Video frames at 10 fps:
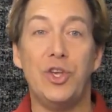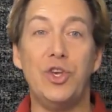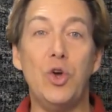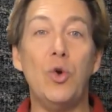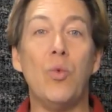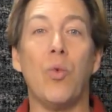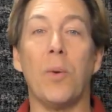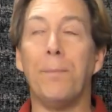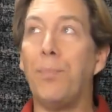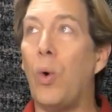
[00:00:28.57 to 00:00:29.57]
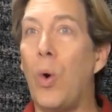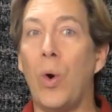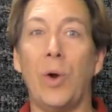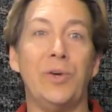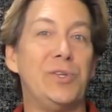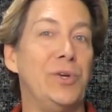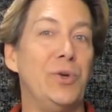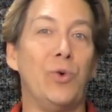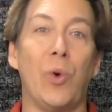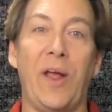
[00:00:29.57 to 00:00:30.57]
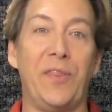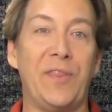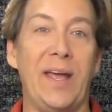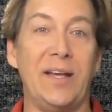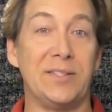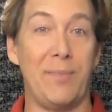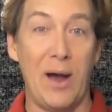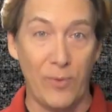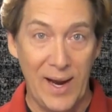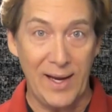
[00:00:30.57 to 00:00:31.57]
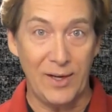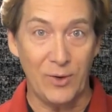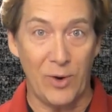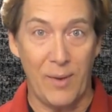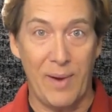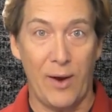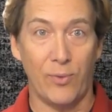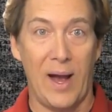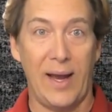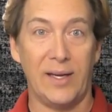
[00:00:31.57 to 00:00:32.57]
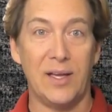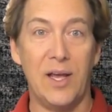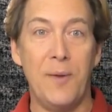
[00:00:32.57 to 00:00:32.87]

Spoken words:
You were born to do great things. Am I right or am I right?